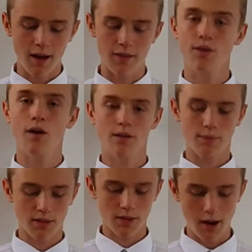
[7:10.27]
as
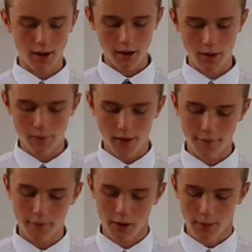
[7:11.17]
30% of
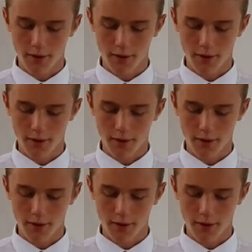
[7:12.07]
African